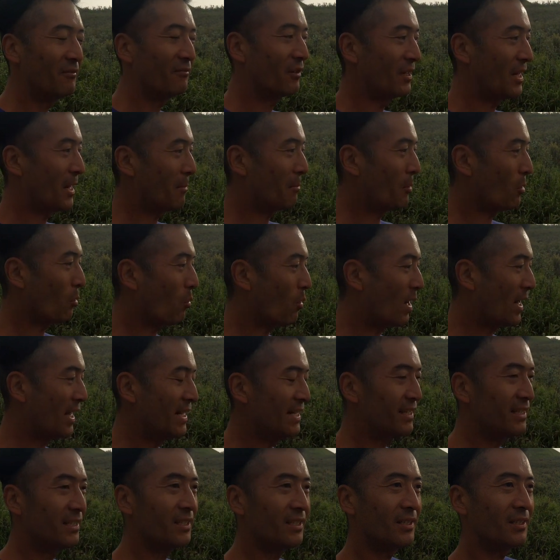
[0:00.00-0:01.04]
from number
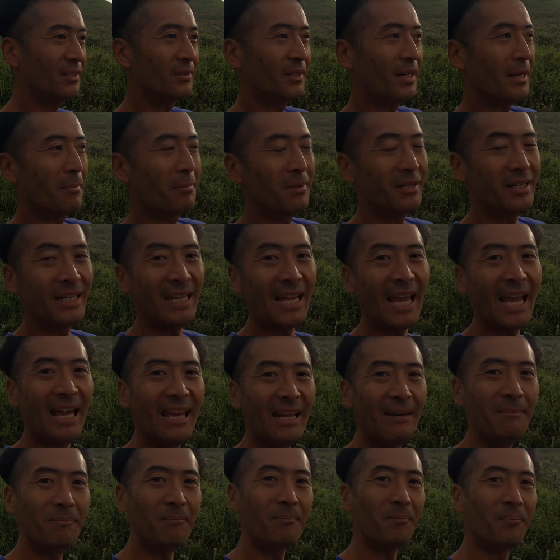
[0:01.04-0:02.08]
1 to number
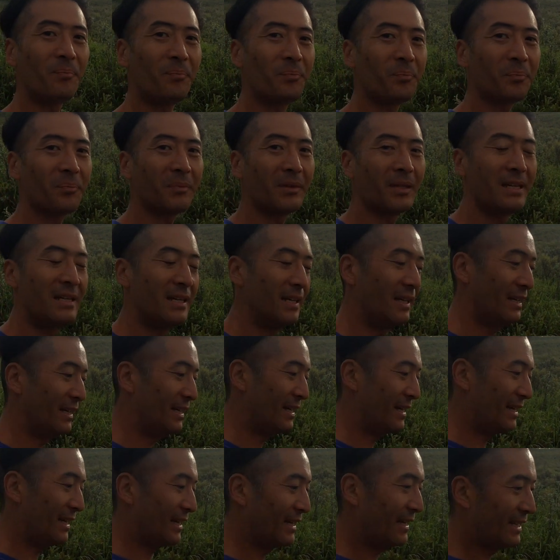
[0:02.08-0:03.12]
10.
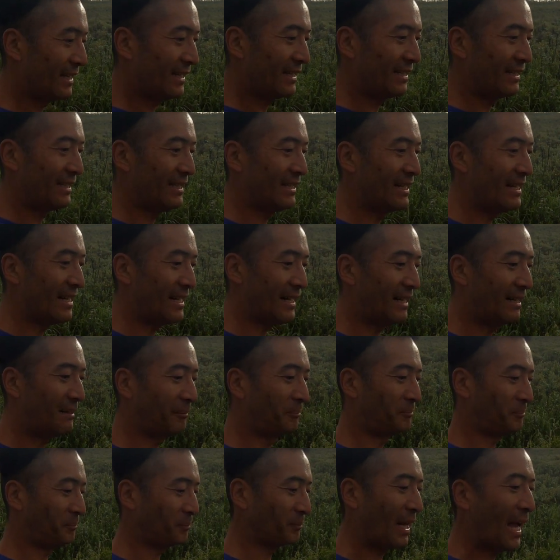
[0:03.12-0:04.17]
And
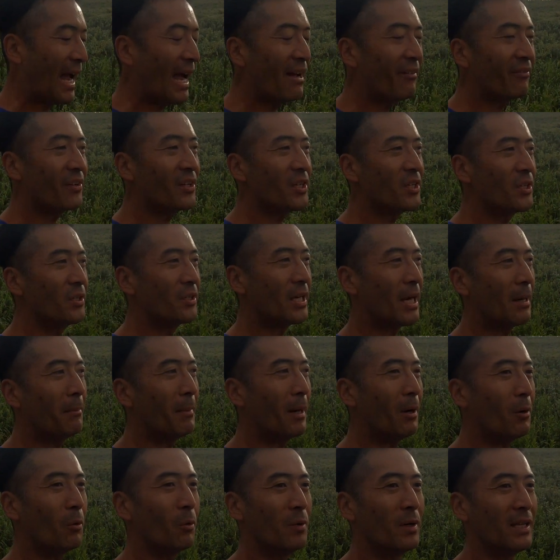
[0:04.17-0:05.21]
after you
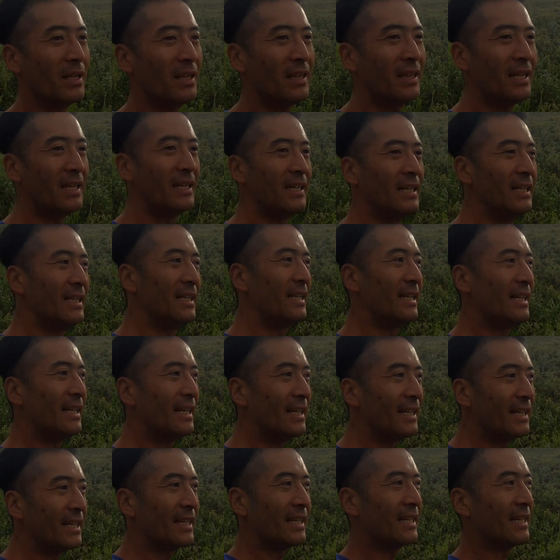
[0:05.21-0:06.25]
come out with
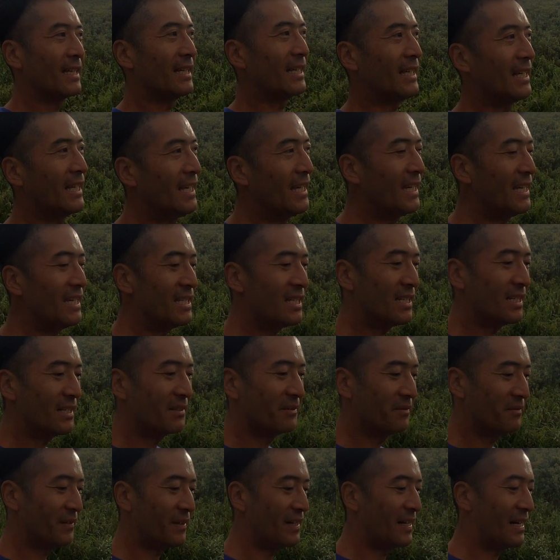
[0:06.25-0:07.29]
each
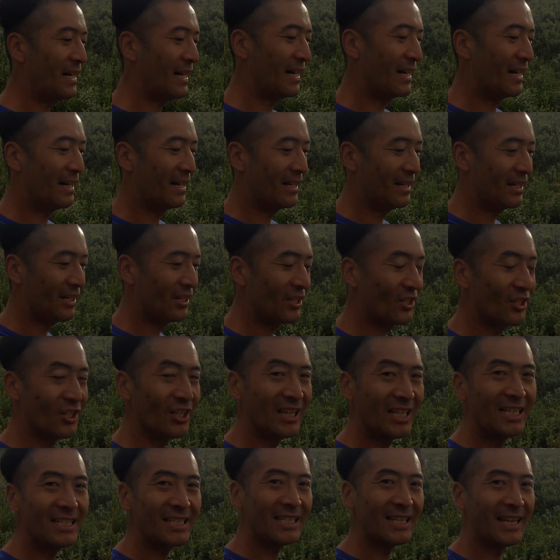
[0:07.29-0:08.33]
of
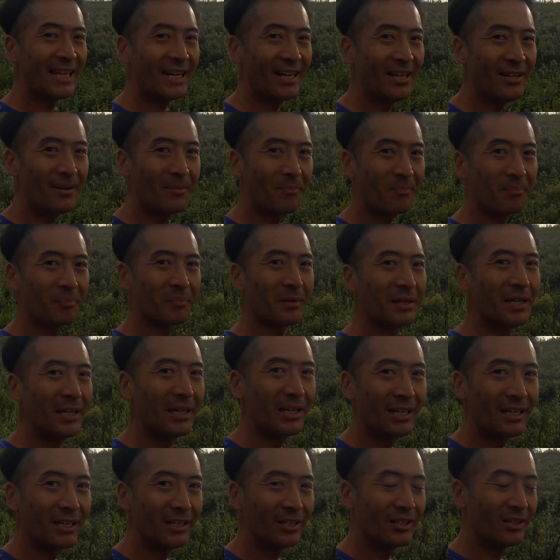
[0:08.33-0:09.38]
your lists there,
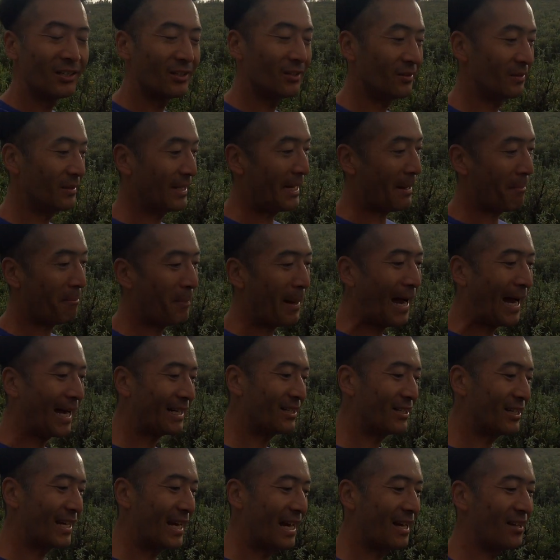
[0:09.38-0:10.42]
you get
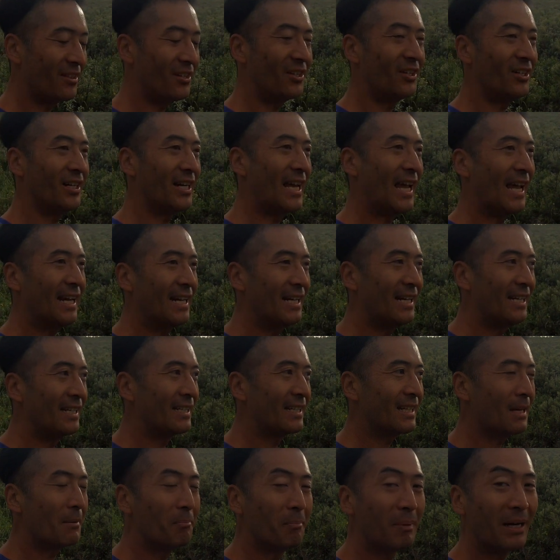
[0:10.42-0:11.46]
back together again
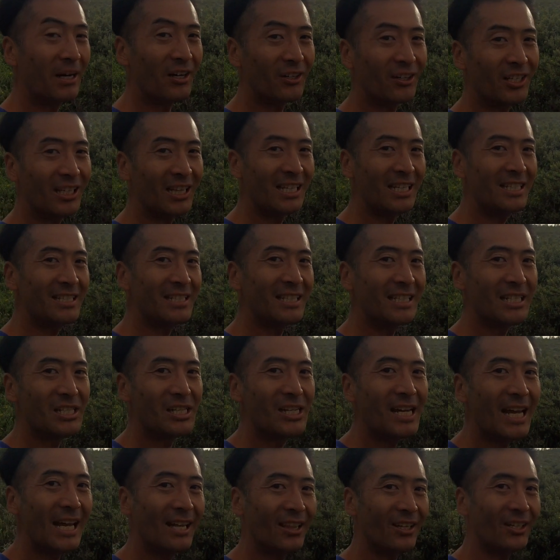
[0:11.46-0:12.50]
and compare the listing
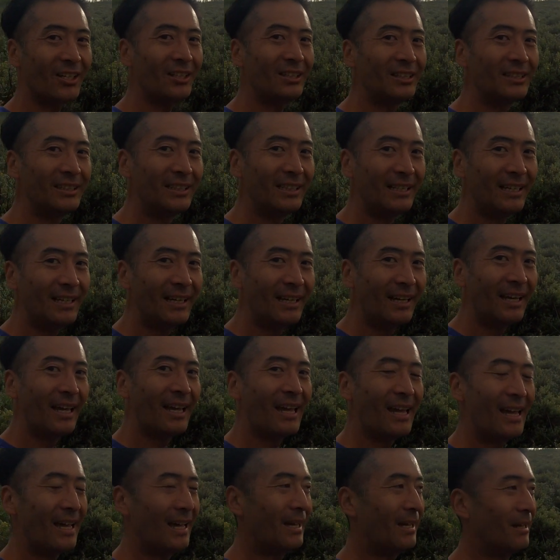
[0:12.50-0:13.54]
together.
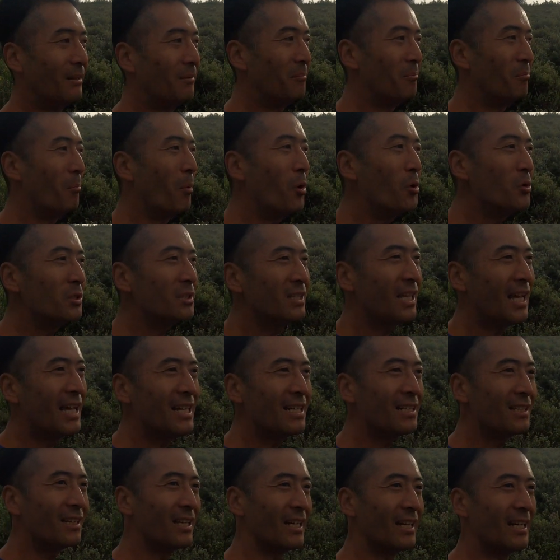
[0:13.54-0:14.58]
And most
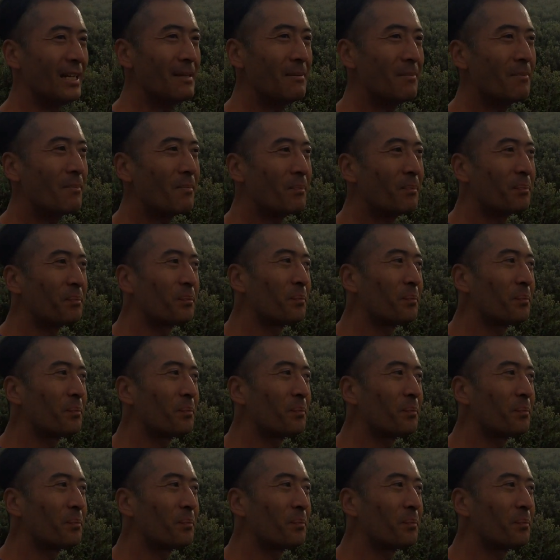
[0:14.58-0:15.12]
likely,